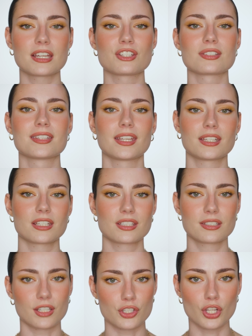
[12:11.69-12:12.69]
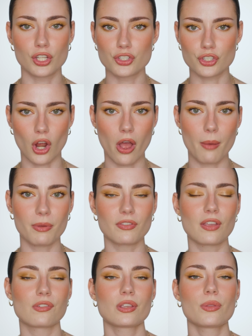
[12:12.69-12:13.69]
I just think it does such a good job of
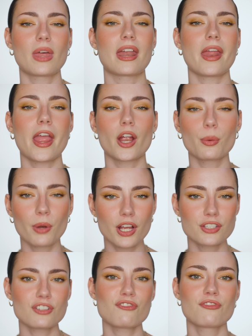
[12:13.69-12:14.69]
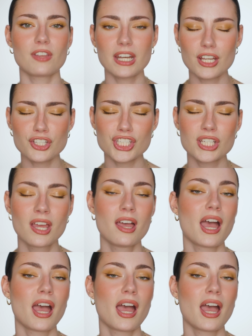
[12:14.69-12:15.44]
giving you that airbrush finish.